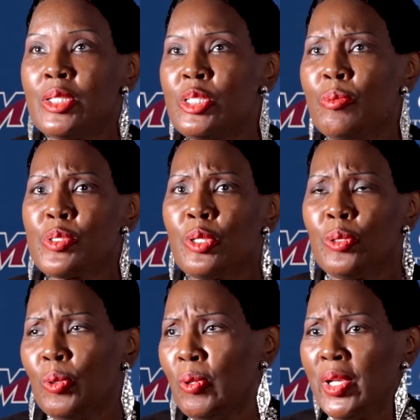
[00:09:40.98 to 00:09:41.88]
She was a
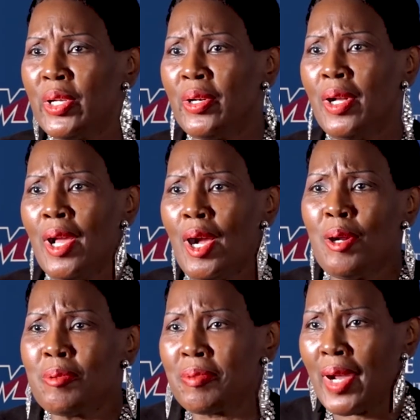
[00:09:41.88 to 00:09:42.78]
lawyer, a
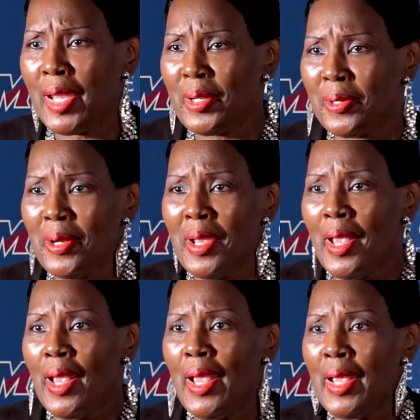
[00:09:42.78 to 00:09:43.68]
writer,
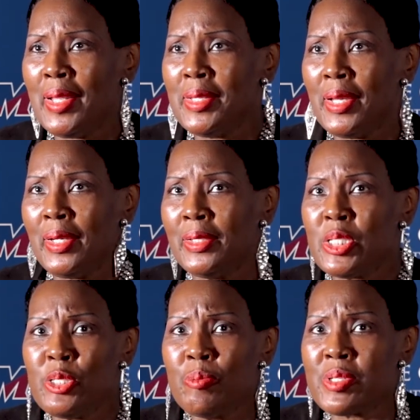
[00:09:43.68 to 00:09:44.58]
and
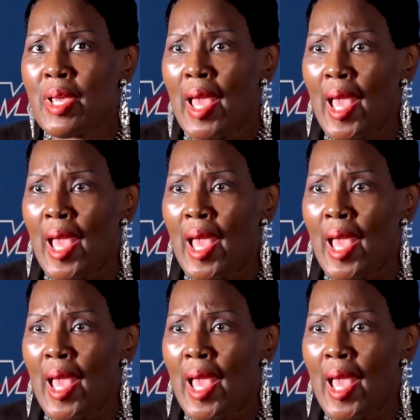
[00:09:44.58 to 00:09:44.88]
she was an